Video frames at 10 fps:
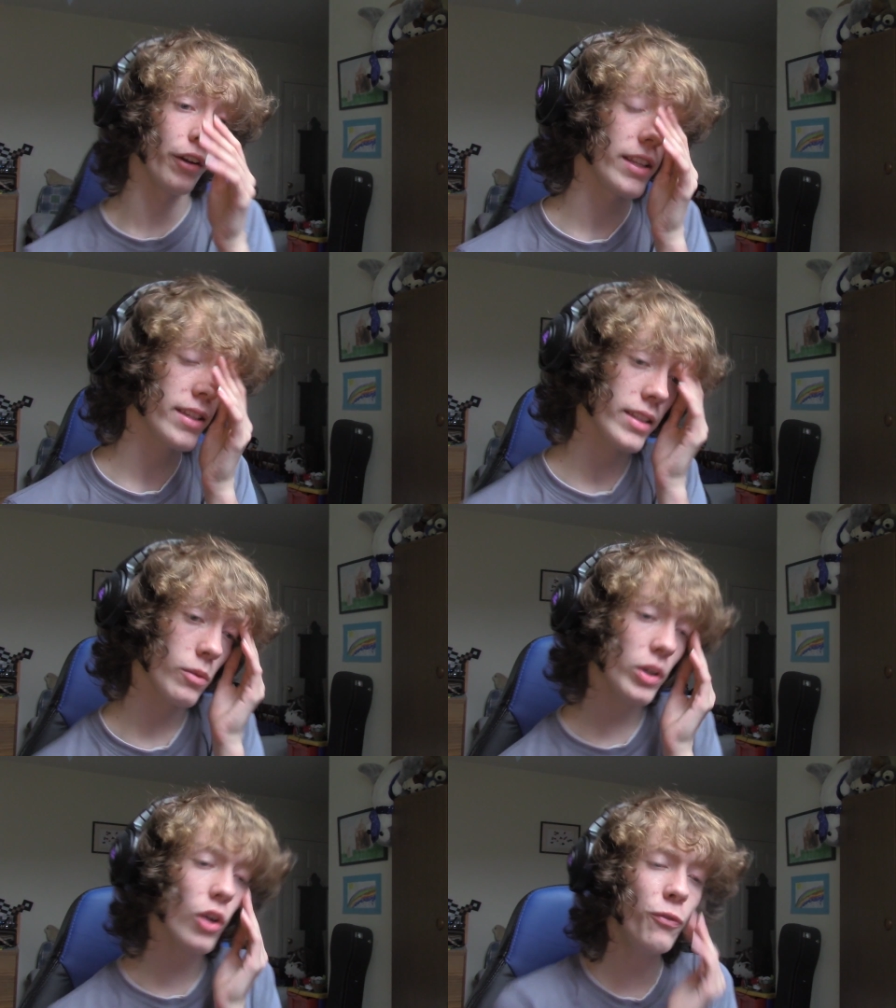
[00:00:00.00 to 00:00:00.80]
It's
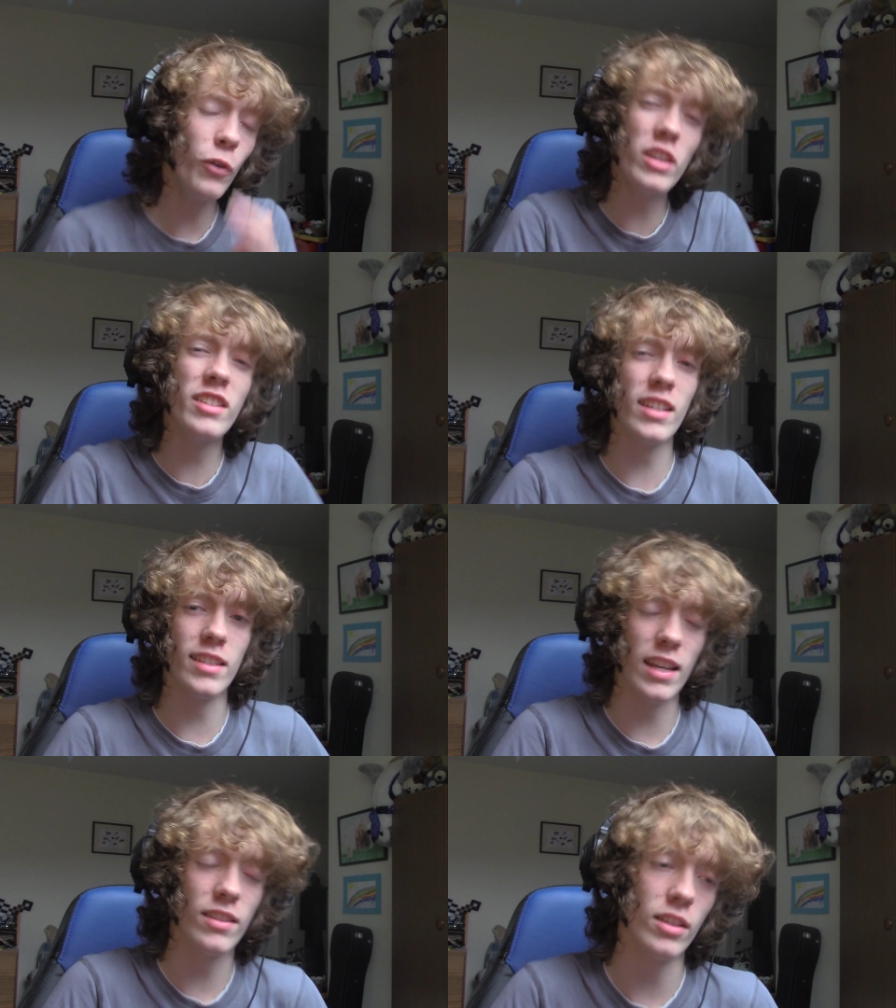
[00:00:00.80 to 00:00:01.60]
we got forty-six
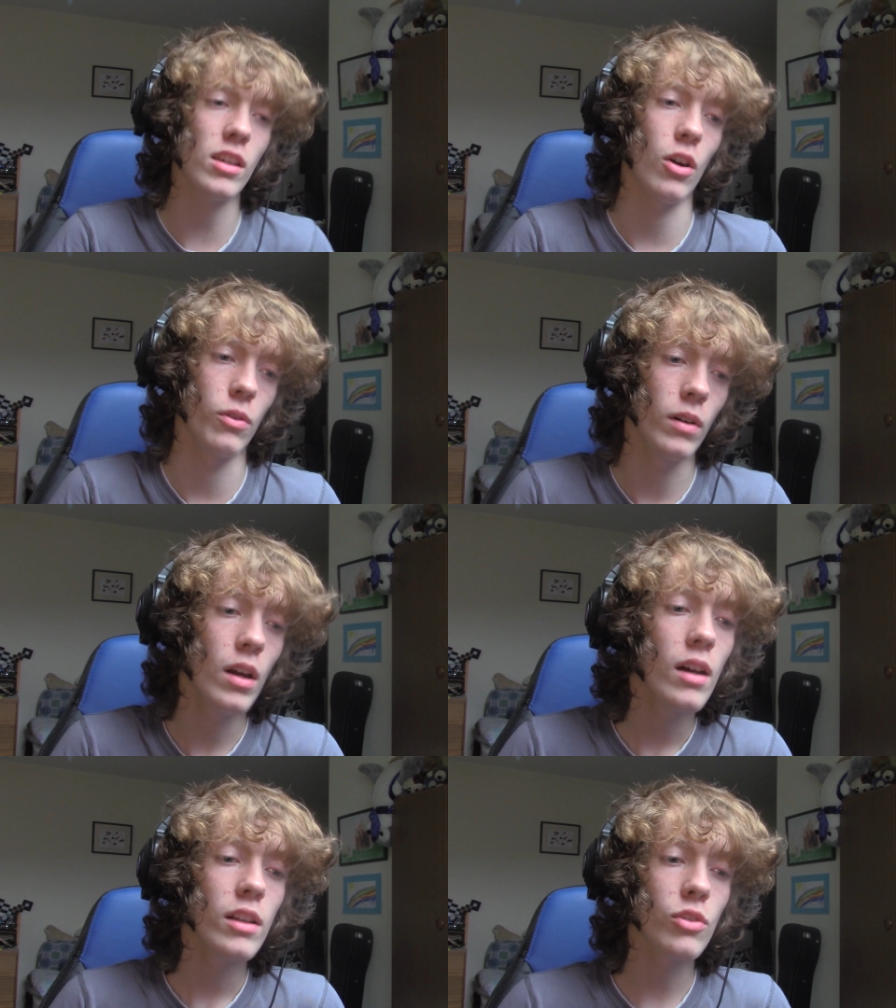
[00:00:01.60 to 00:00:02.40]
days to go
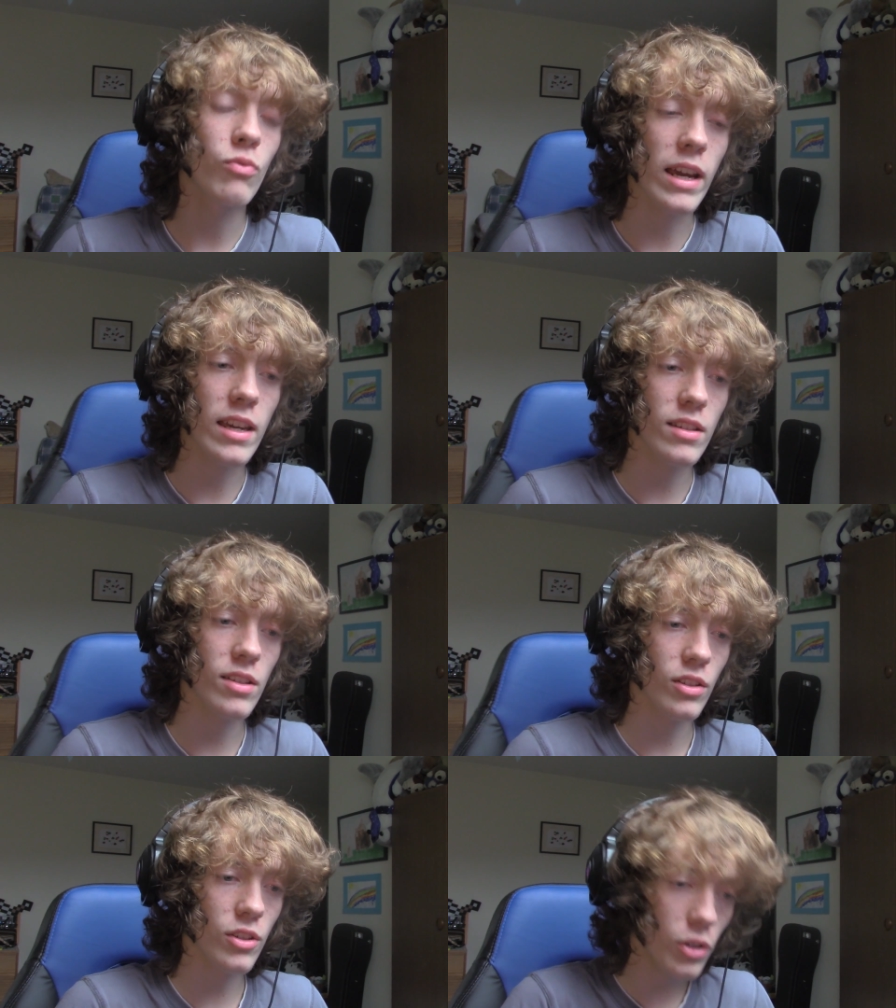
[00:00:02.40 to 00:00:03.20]
to raise
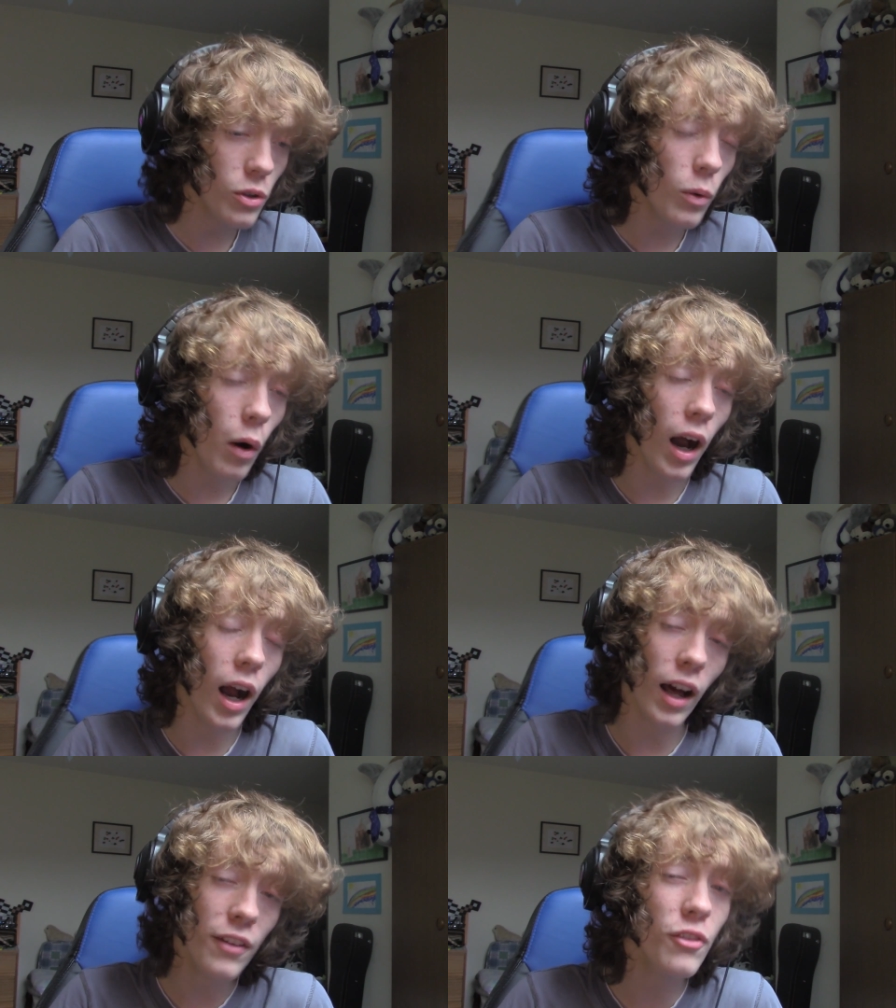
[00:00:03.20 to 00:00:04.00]
two
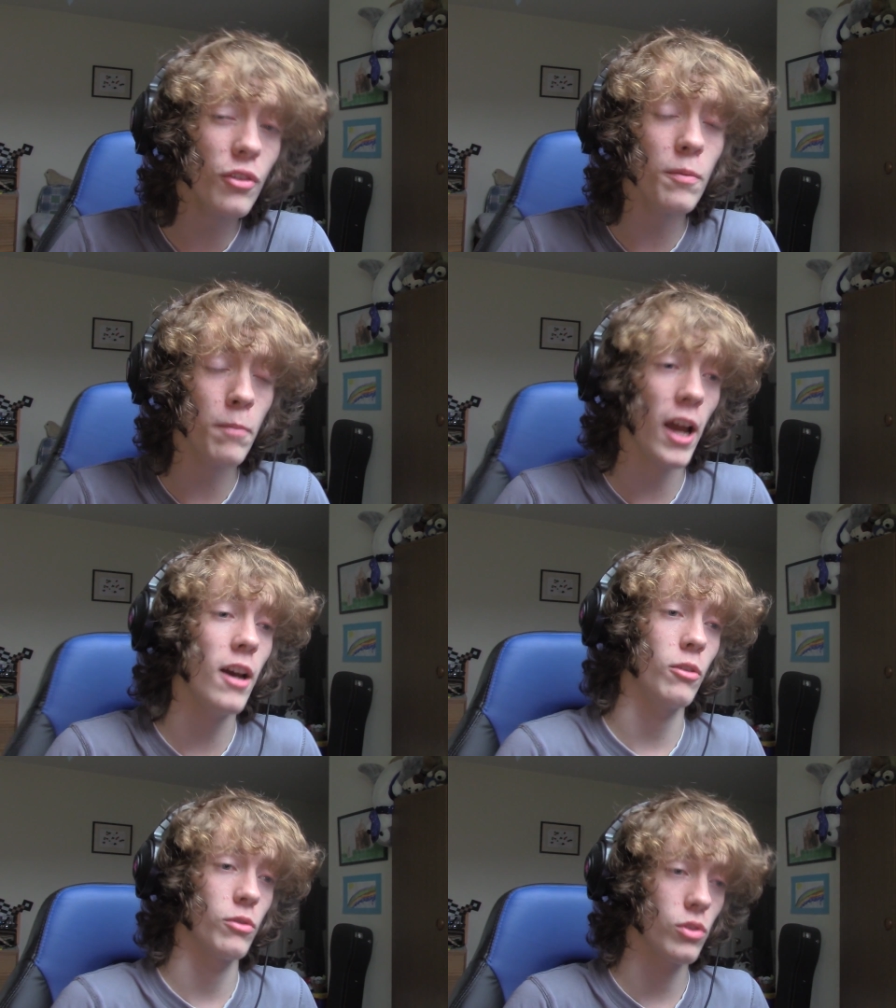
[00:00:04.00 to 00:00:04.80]
hundred
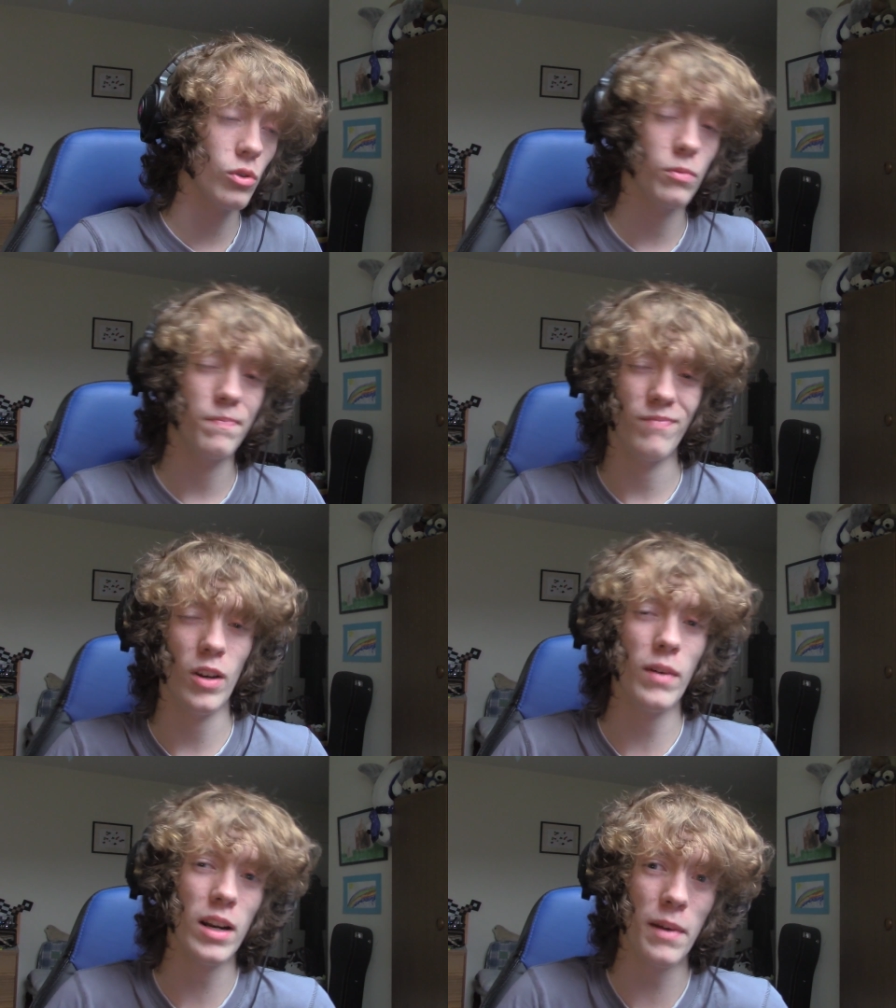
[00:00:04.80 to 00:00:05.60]
pounds, or
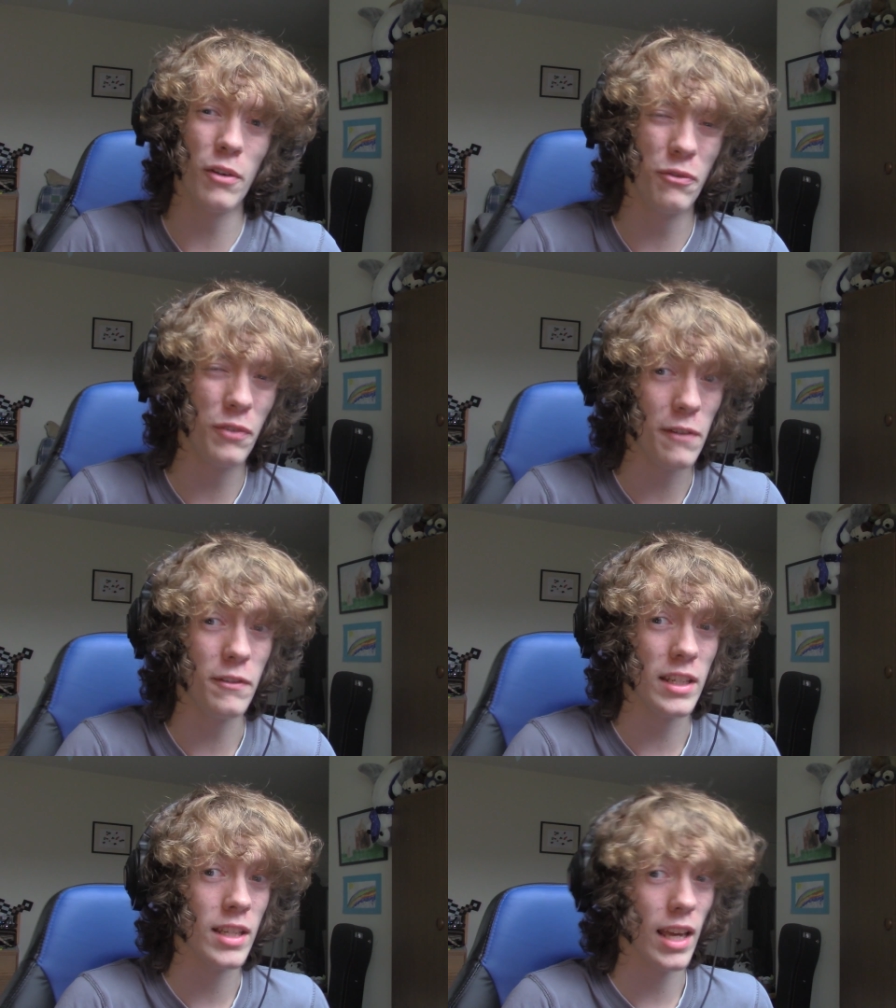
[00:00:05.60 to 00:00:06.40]
around about
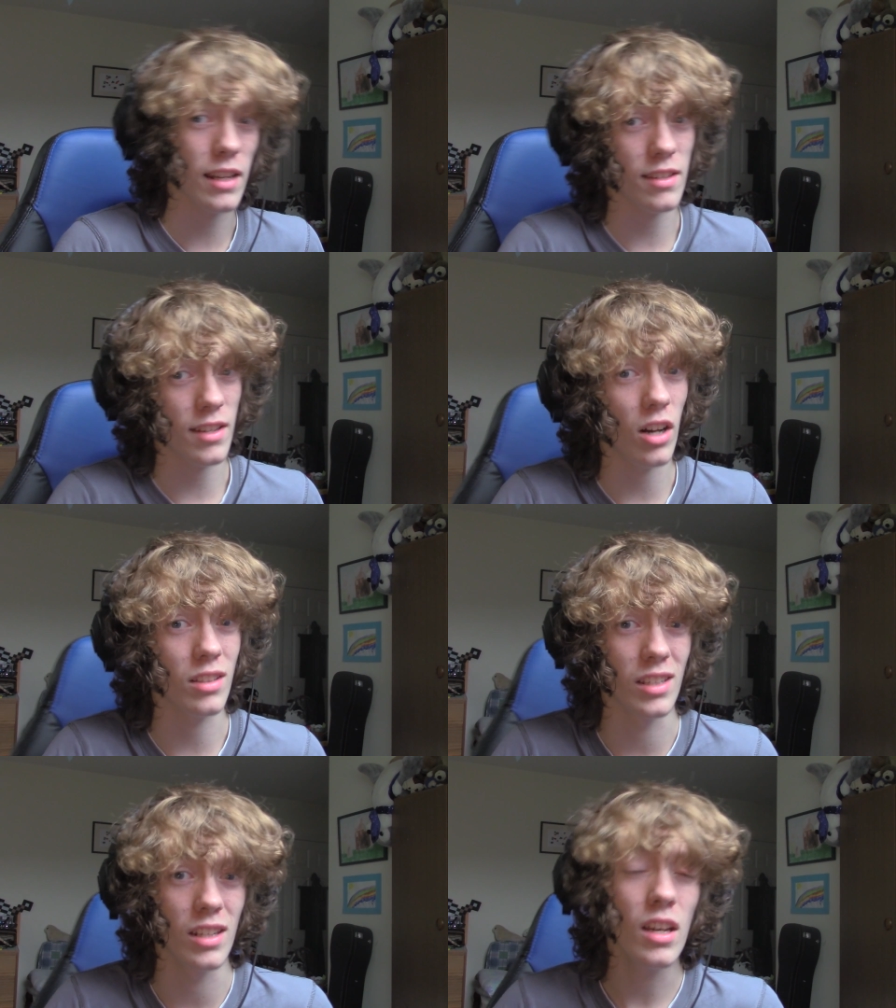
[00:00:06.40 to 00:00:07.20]
fifty to get it started.